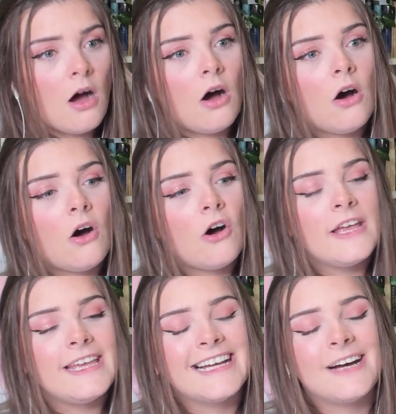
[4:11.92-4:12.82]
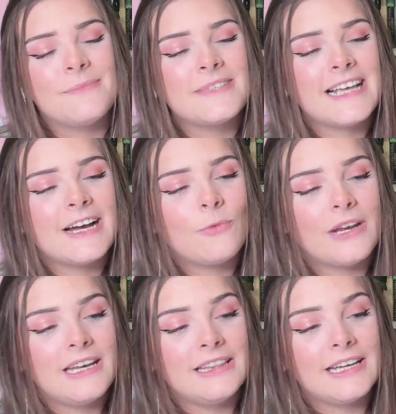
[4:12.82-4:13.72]
Oh, he comes out
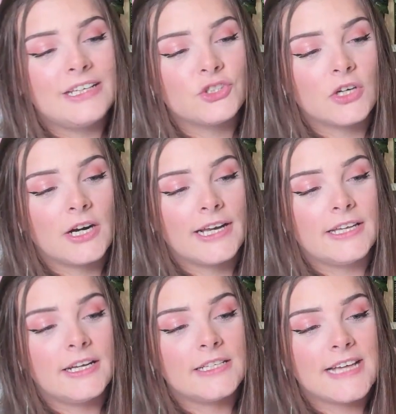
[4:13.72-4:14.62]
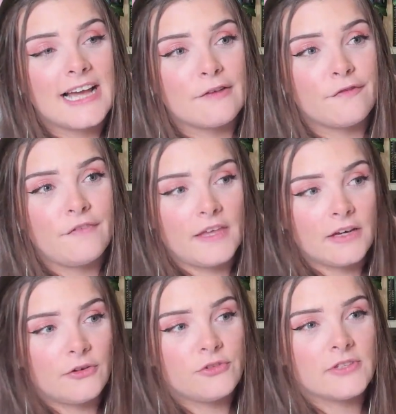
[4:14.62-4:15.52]
when they try and attack
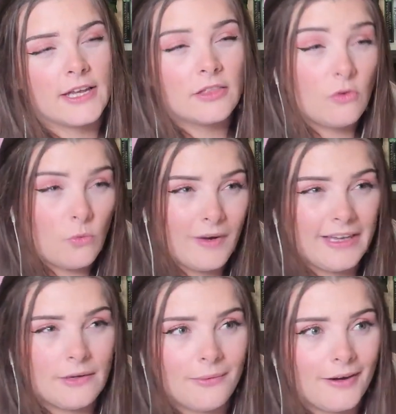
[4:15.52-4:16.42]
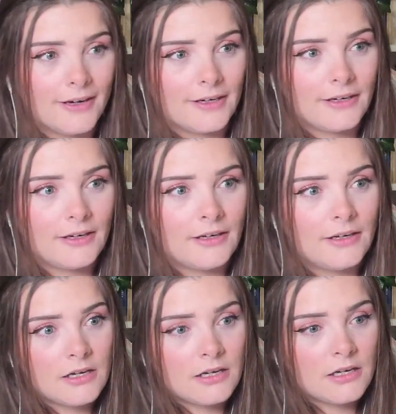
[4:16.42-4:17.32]
Fear, who's like the weak one.
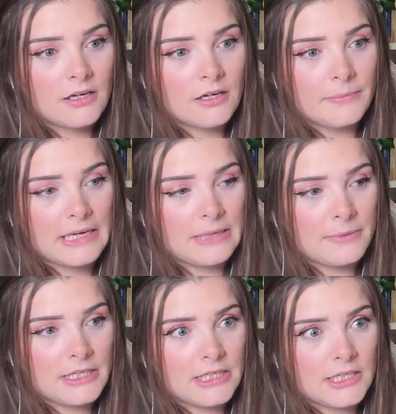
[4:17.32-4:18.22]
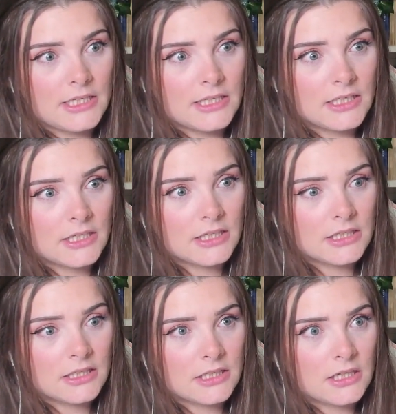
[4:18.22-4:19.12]
Maybe.
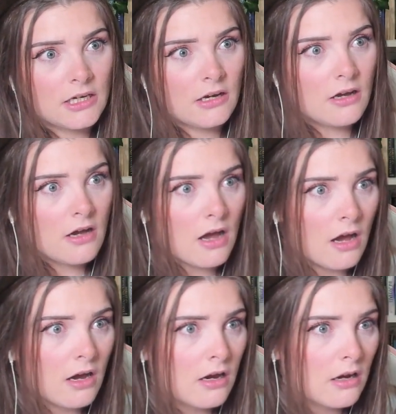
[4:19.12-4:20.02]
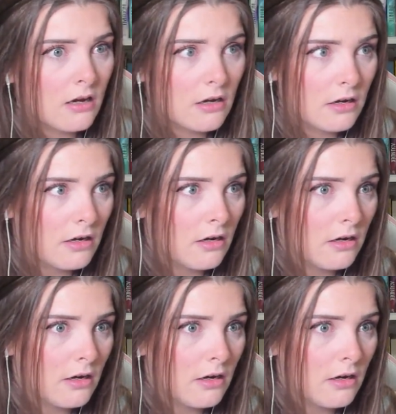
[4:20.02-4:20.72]
Oh